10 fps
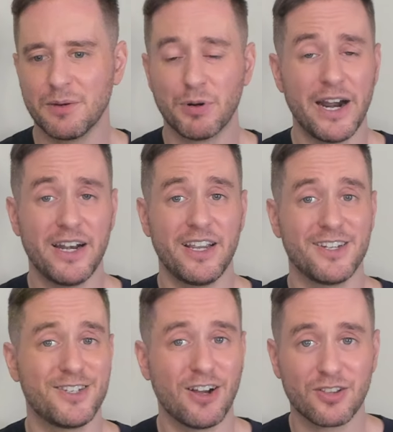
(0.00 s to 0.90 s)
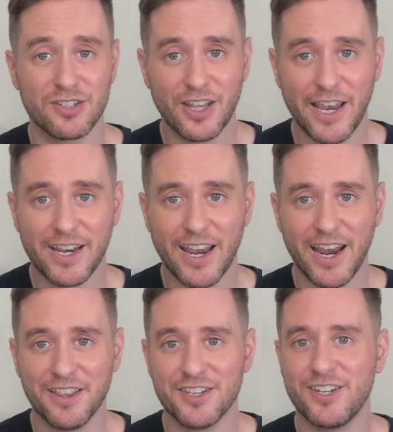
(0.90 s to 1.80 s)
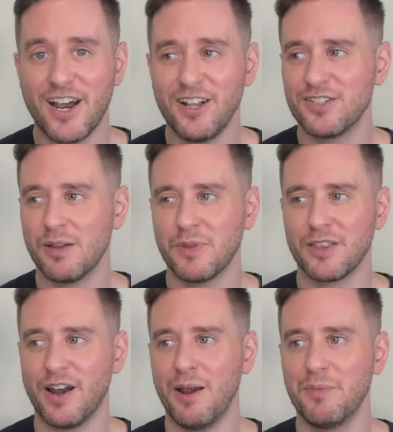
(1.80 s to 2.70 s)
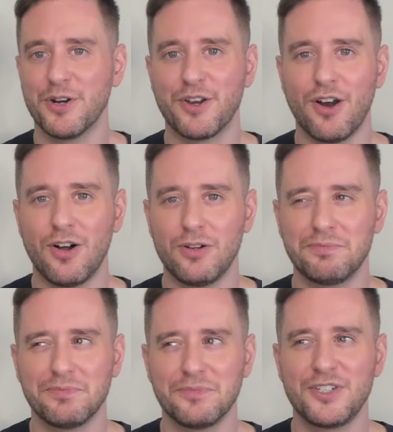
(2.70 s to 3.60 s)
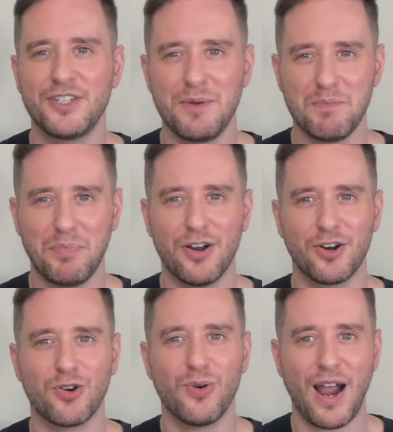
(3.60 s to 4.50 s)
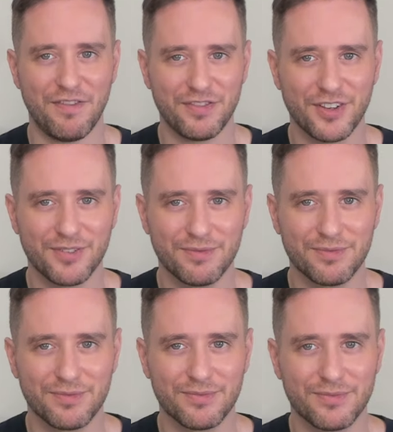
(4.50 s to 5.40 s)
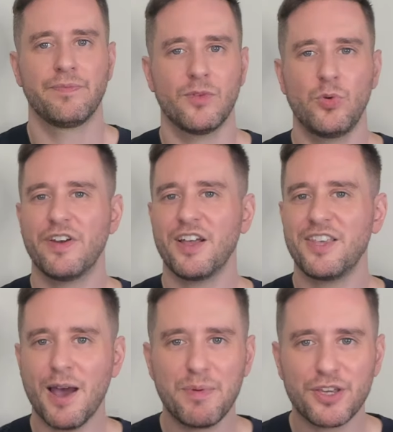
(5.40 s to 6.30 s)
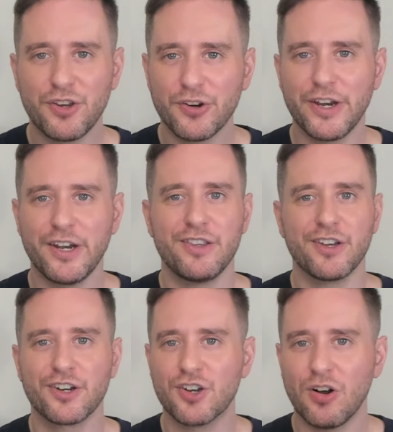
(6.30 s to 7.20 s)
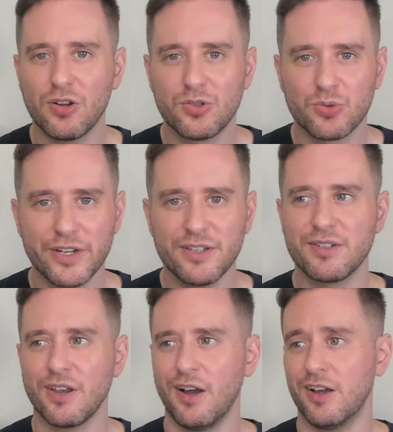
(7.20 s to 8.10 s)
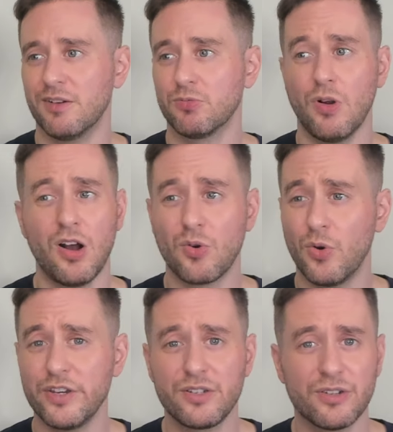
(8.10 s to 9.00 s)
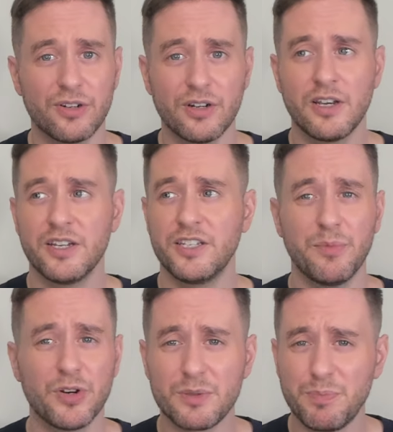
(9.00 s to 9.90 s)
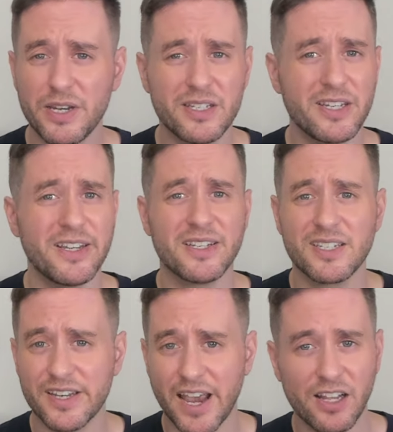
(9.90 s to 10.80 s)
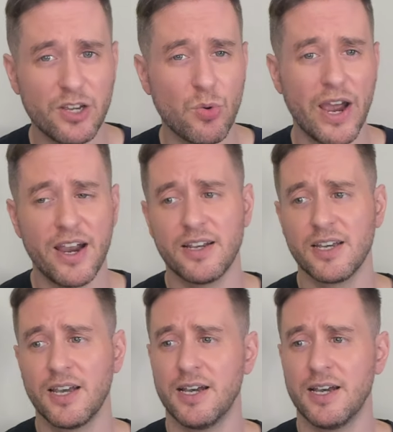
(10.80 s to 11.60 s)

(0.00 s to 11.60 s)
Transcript: brand is Douglas Lang, and the style is something that I'm going to call steampunk craft. We've got the Epicurean, the Galdrins, Rock Oyster, Timorous Beastie, Scallywag.